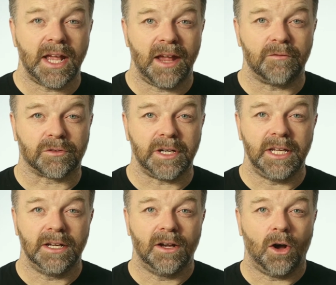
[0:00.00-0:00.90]

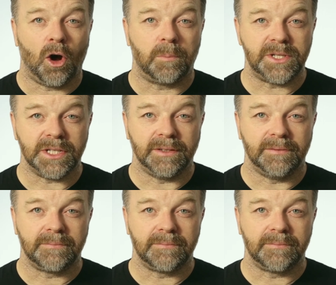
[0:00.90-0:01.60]
every option.